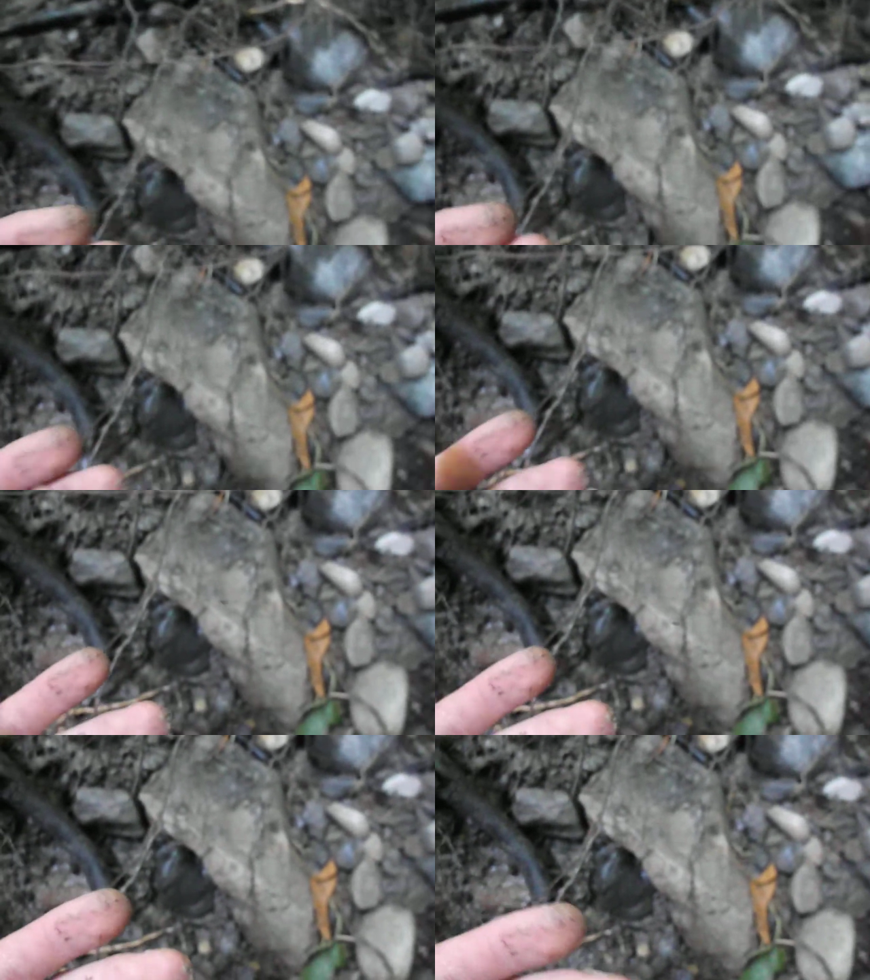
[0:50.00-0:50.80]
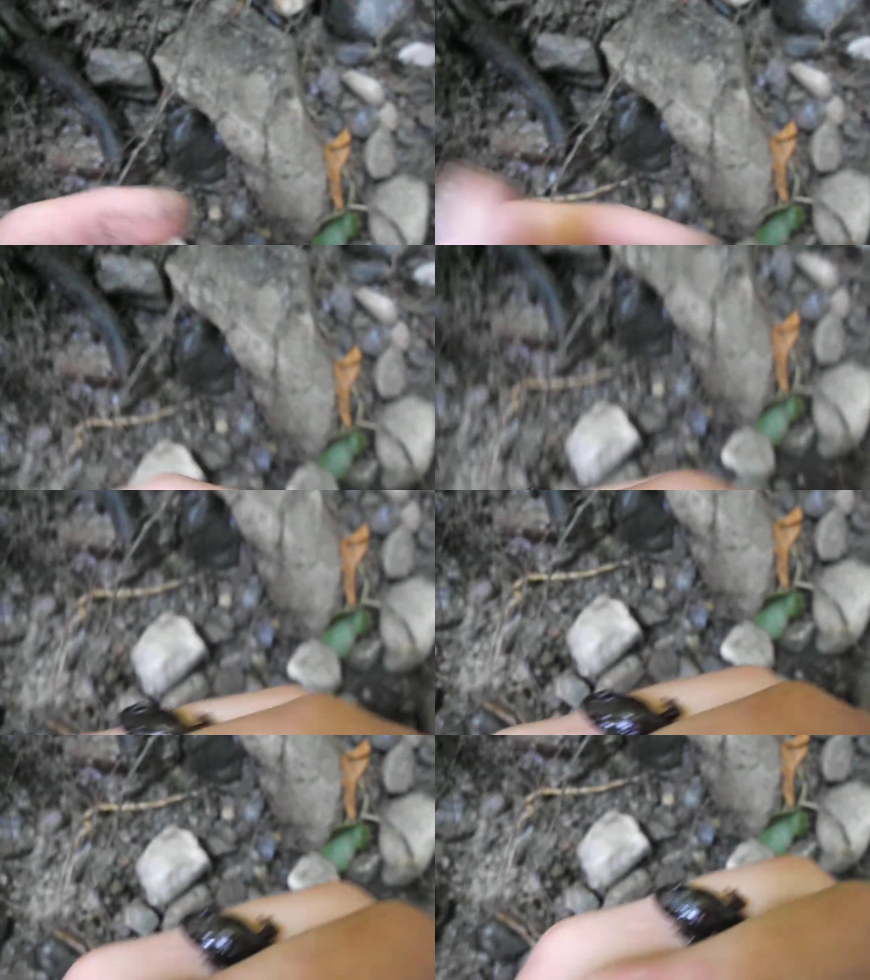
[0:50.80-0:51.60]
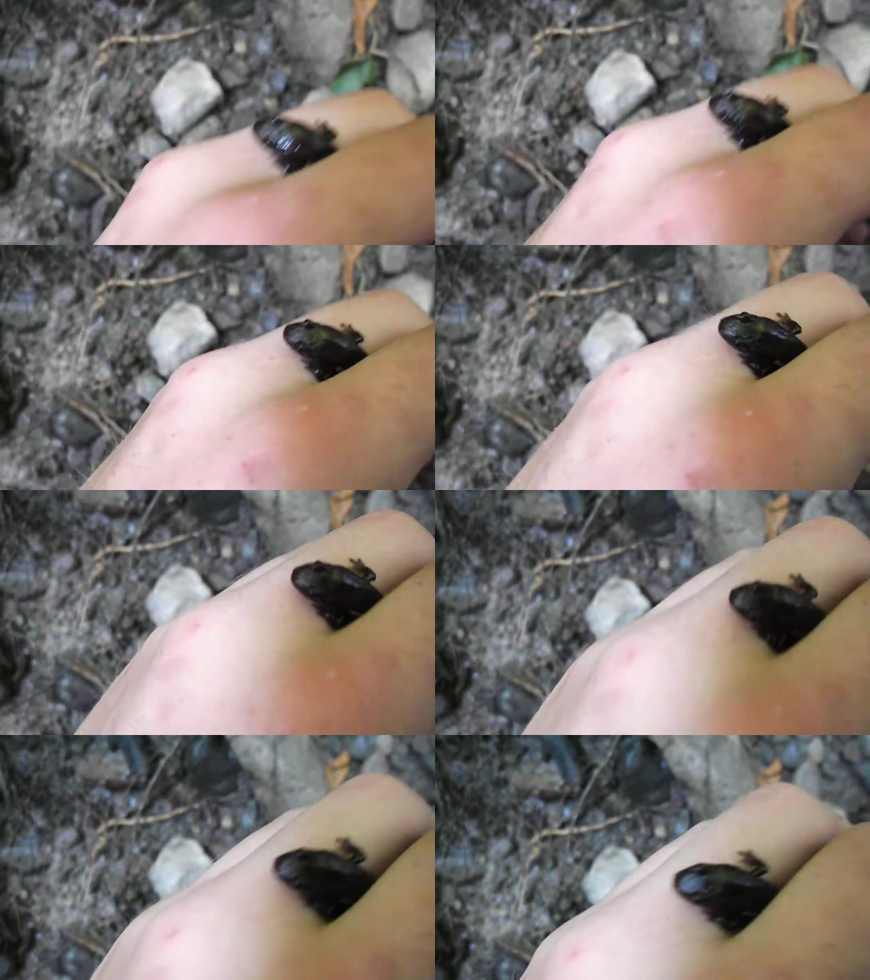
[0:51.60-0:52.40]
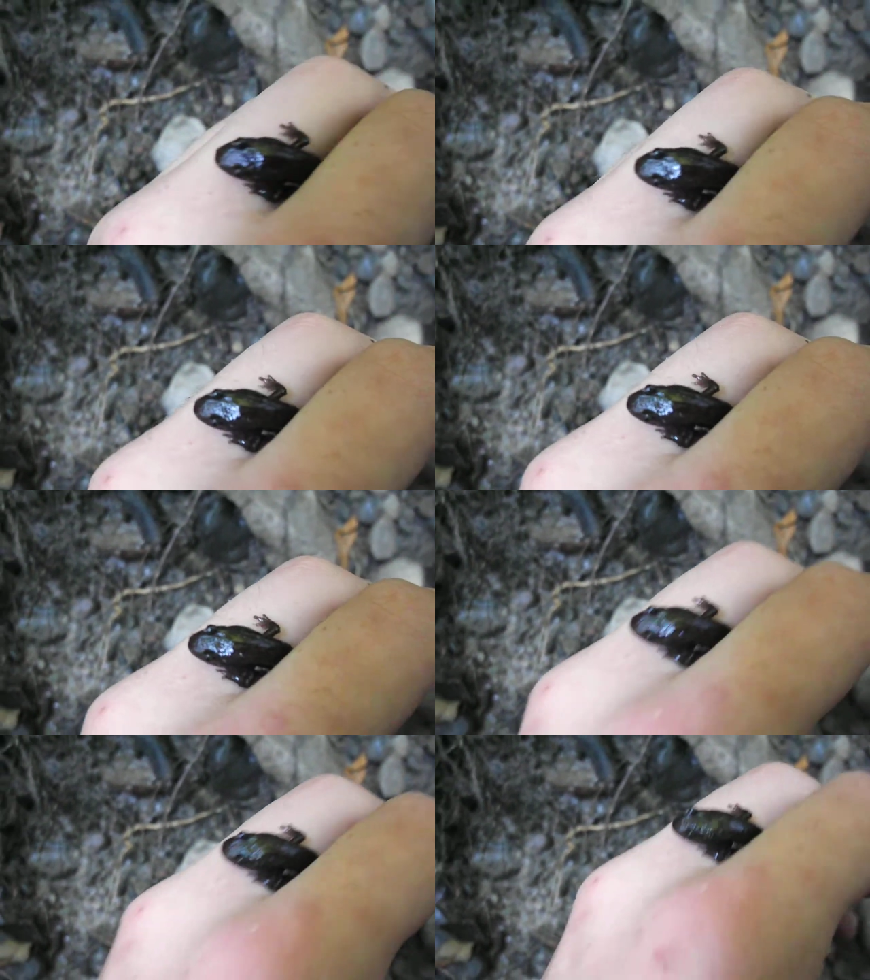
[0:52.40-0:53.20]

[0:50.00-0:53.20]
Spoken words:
No face is visible, so there are no lips to read.